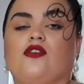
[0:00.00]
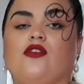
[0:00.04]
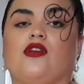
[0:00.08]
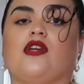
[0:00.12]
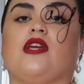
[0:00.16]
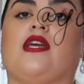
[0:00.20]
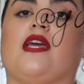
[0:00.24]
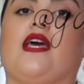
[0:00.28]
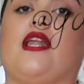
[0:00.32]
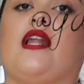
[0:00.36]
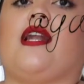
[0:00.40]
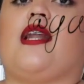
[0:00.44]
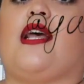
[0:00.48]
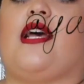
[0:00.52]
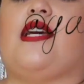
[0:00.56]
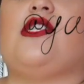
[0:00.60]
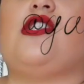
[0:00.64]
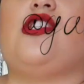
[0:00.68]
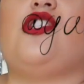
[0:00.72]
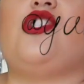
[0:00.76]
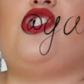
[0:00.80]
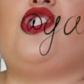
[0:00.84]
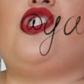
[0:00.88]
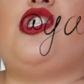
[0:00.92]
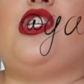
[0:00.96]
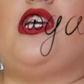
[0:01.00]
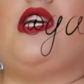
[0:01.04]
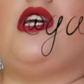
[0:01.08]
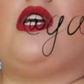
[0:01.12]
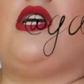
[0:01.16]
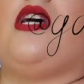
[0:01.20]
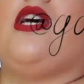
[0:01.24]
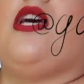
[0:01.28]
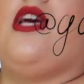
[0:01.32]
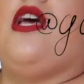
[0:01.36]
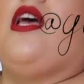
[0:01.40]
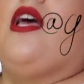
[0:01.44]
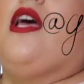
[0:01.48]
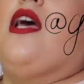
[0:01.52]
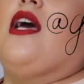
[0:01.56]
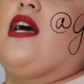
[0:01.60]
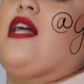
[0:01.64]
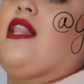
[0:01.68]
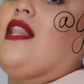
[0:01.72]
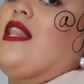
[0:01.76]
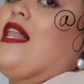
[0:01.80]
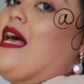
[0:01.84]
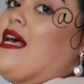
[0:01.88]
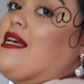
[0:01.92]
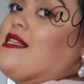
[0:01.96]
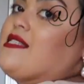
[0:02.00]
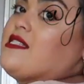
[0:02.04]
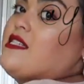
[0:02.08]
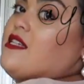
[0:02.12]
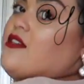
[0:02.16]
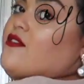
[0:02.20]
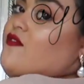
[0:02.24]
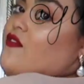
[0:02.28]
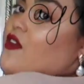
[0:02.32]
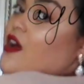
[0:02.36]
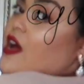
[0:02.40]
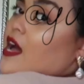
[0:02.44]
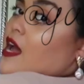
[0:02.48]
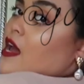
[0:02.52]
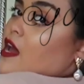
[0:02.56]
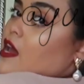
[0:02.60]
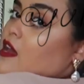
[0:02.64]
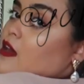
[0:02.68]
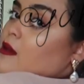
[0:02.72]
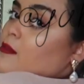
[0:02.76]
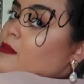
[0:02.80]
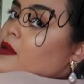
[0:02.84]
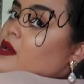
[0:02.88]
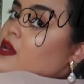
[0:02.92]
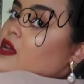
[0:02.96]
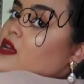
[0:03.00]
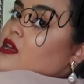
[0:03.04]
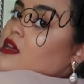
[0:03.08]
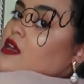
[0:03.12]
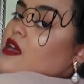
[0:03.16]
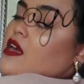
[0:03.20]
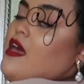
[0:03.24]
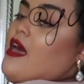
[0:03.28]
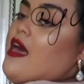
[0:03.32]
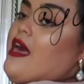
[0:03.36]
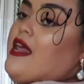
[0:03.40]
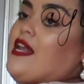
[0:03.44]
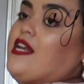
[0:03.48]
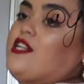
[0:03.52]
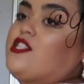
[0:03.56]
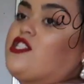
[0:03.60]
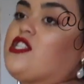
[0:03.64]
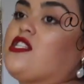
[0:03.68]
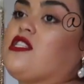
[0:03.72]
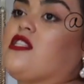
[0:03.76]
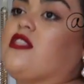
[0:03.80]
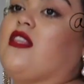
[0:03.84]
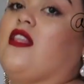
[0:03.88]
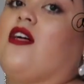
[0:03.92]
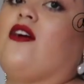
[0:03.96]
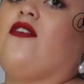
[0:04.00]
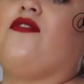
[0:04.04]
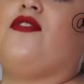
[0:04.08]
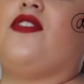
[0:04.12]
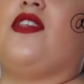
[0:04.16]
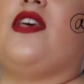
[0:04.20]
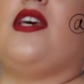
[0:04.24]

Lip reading: You can get a nice chic, classy vibe, and I just love